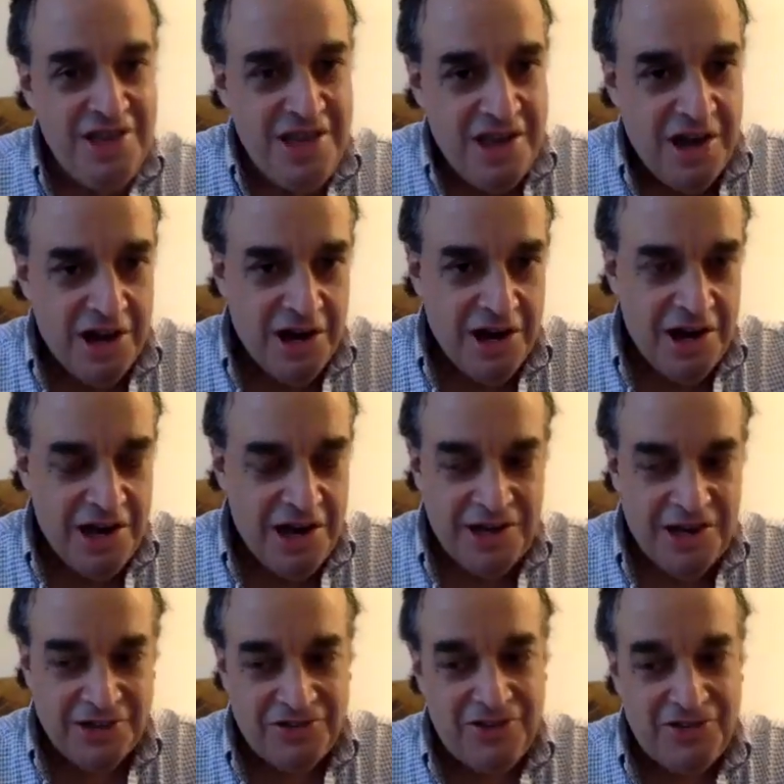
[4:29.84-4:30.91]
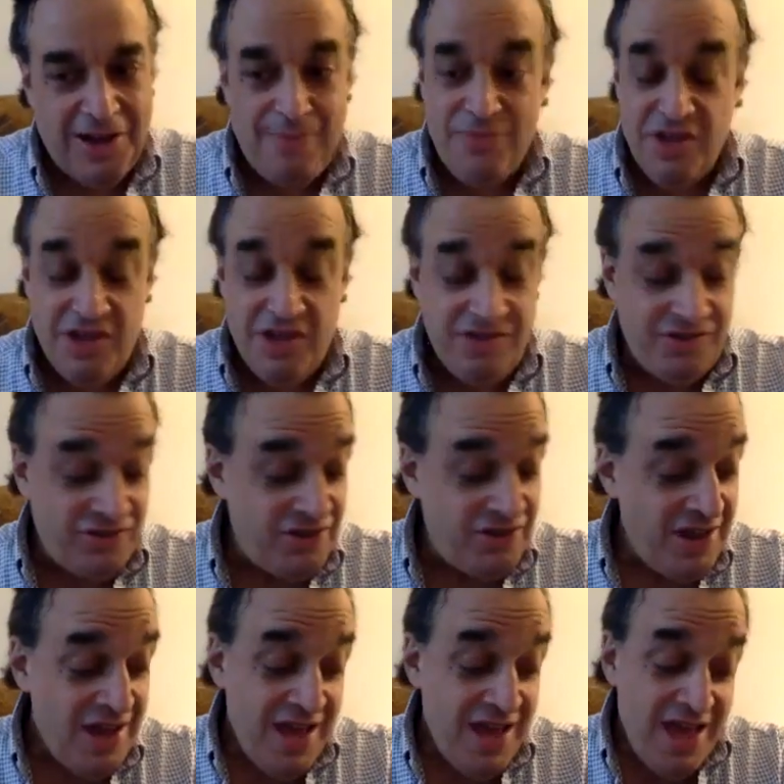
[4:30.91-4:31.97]
and acceptance.
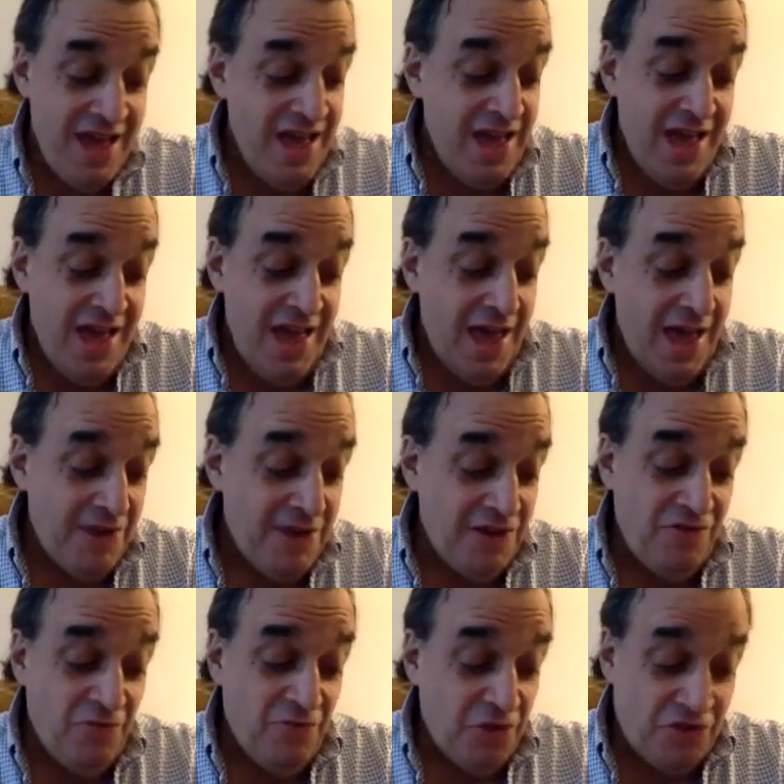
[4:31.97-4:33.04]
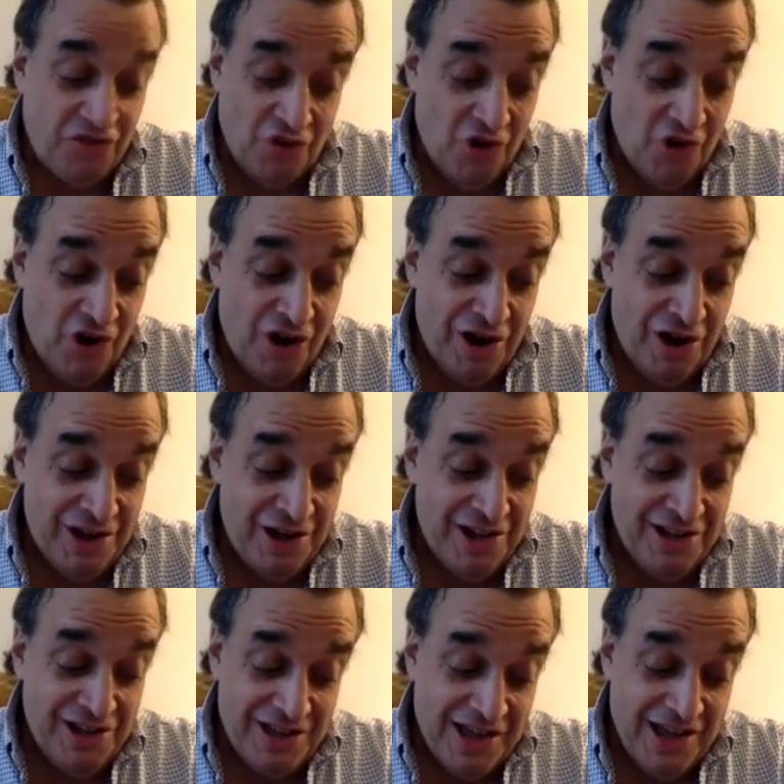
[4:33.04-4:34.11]
I mean, we saw
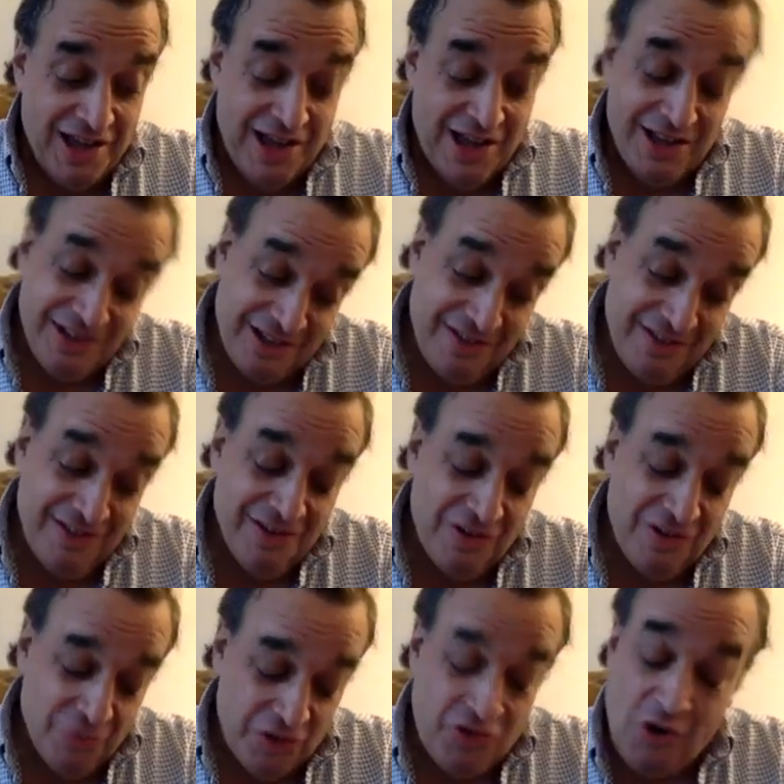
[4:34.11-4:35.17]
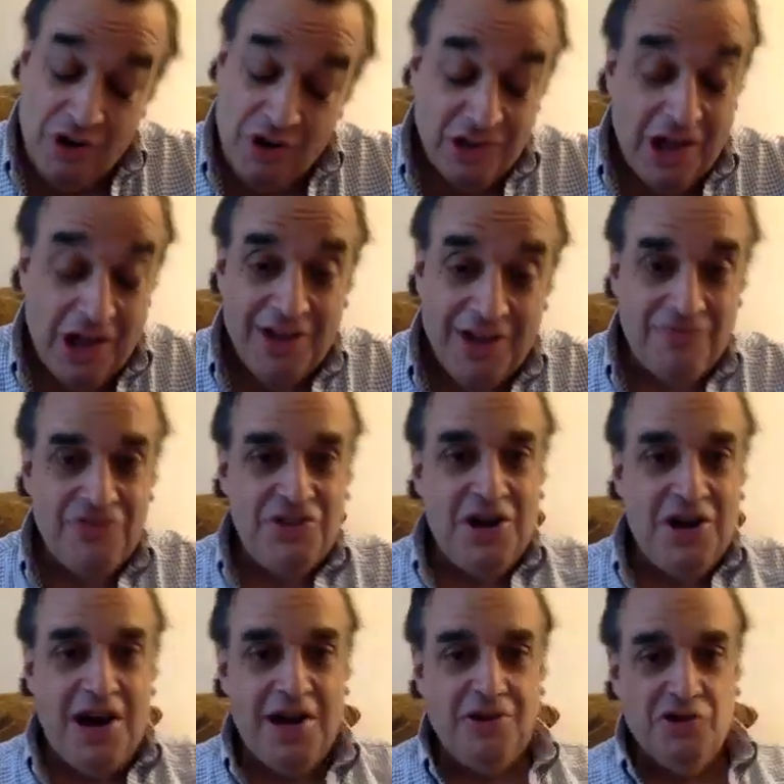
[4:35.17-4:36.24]
a lot of
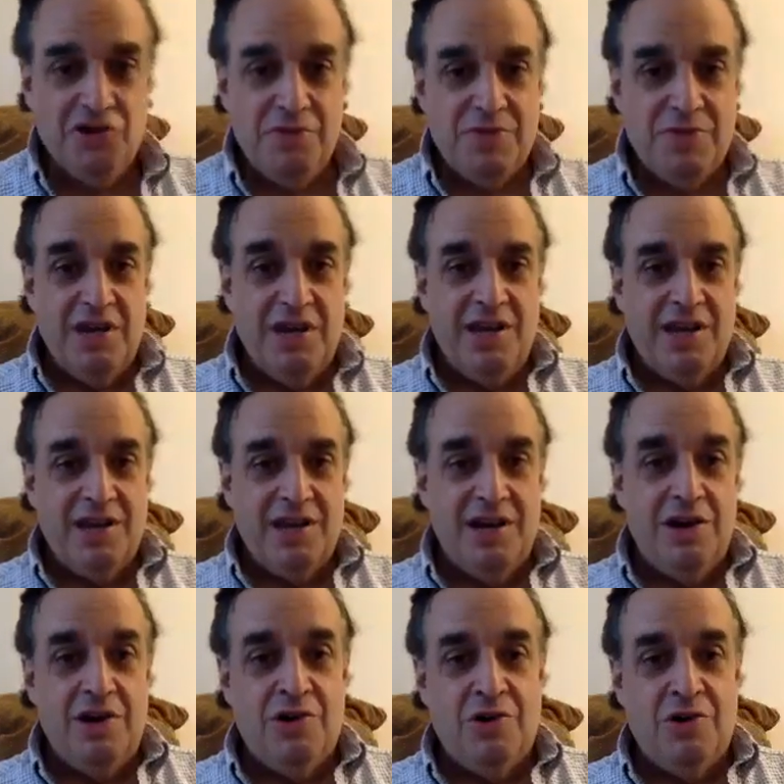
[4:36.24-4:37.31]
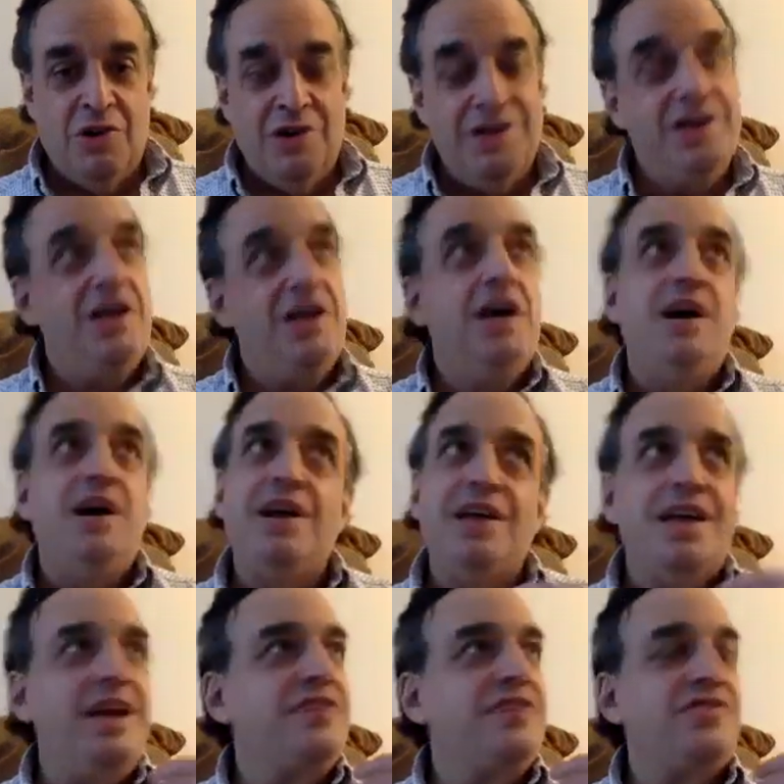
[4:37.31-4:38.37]
denial in the beginning. Oh,
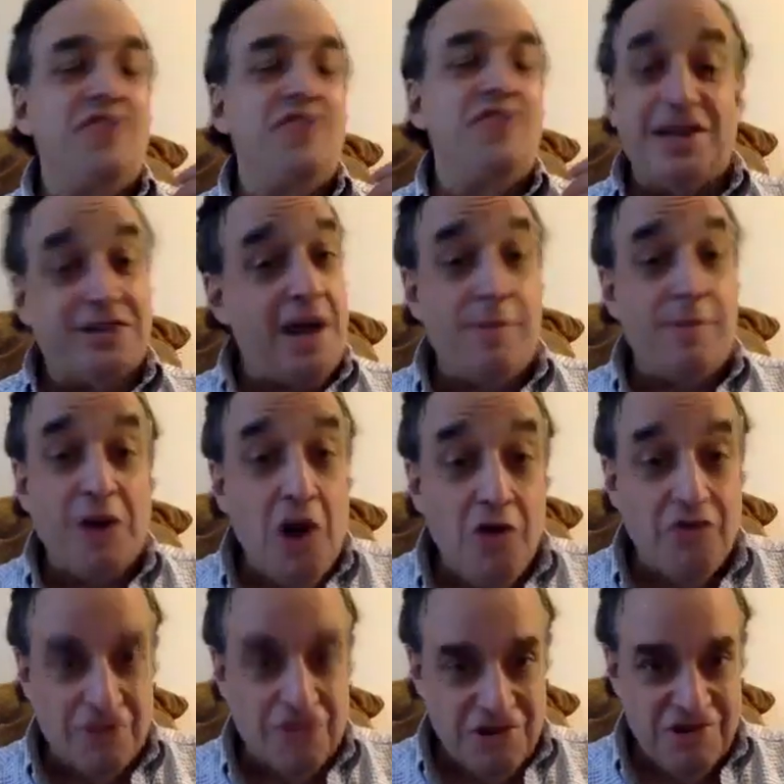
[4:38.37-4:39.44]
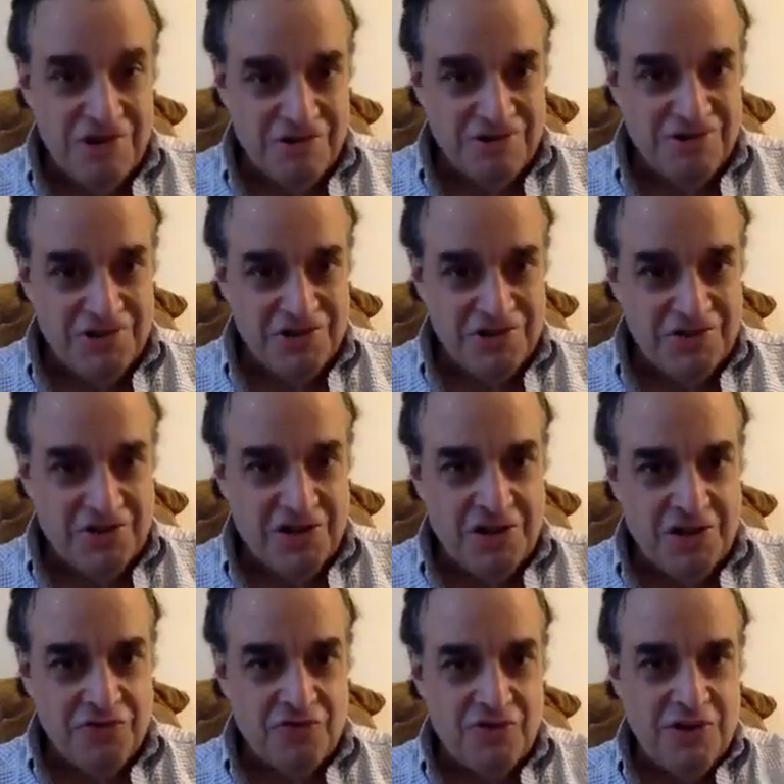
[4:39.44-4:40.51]
it's not coming over here to this
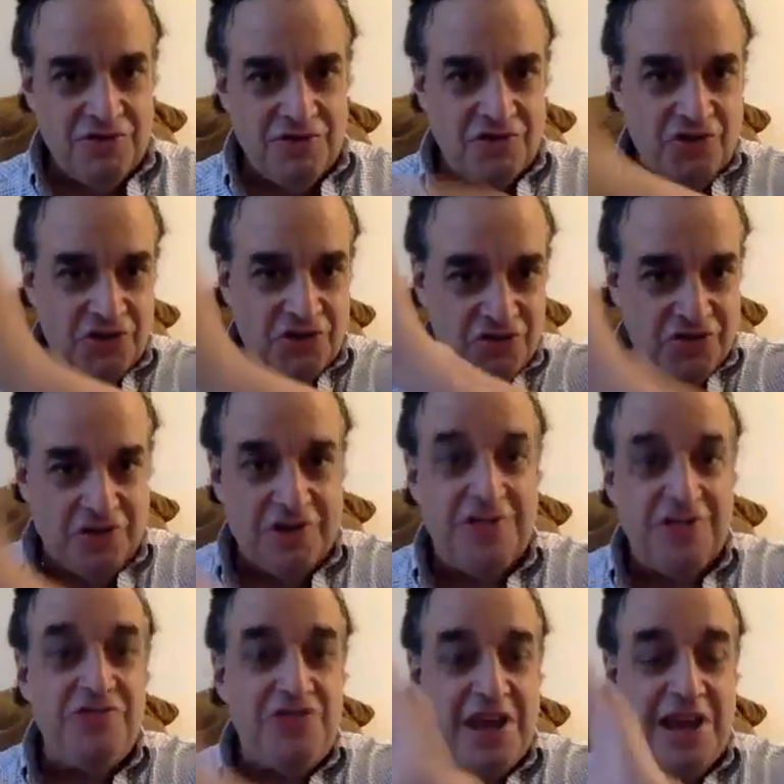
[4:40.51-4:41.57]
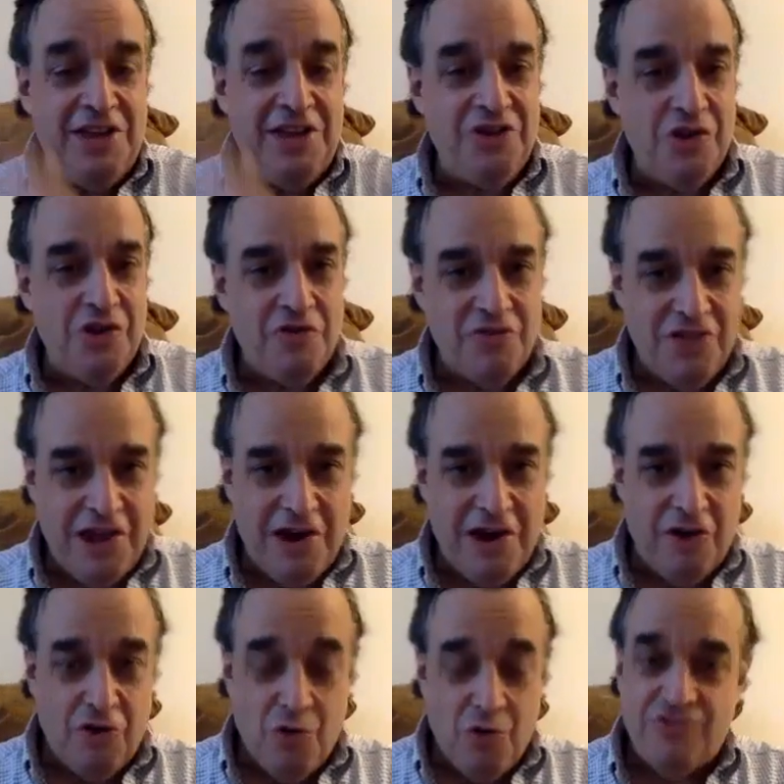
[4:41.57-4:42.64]
country. It's just contained over there,
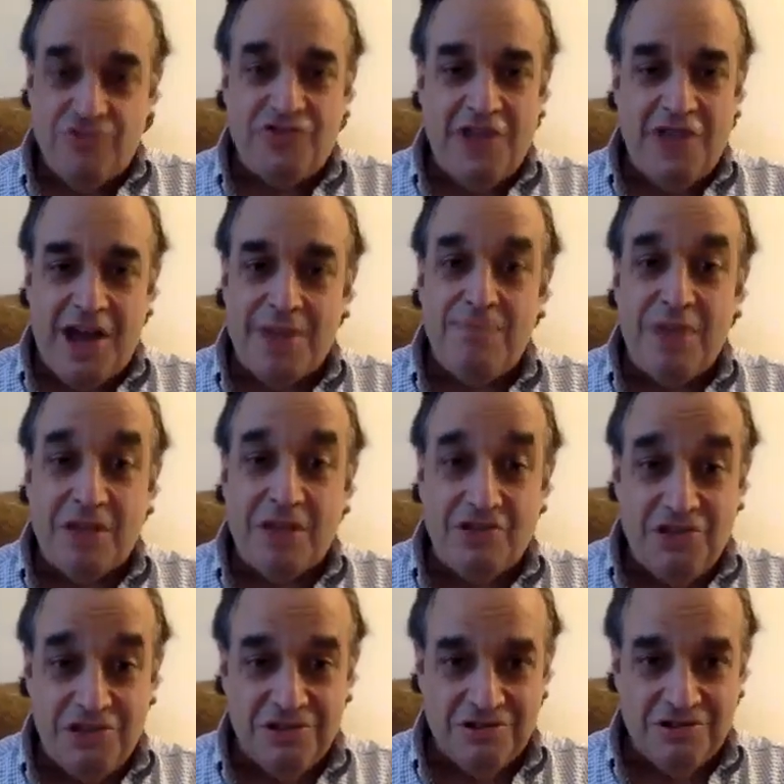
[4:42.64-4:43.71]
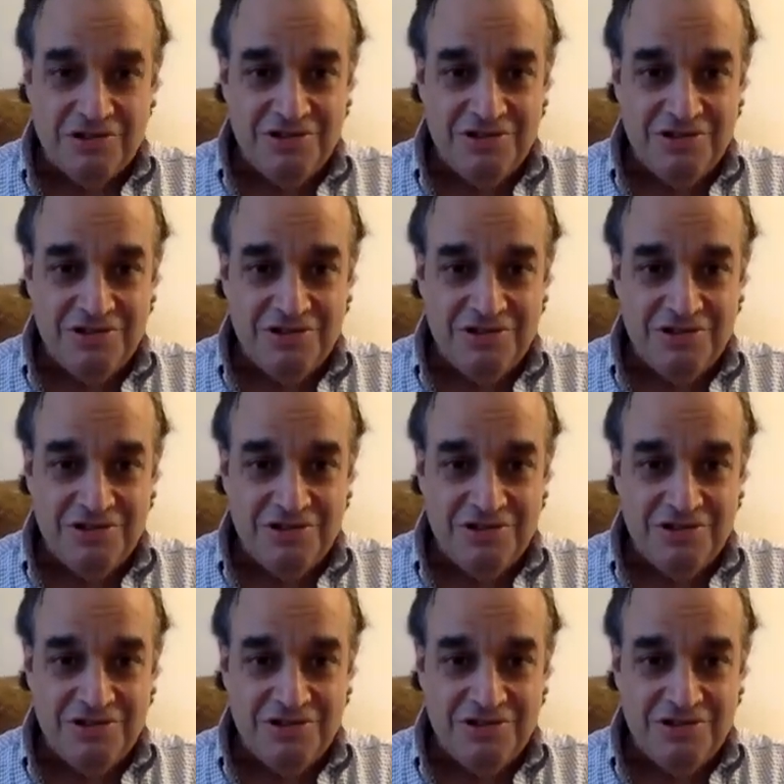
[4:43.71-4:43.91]
or it's not a big deal,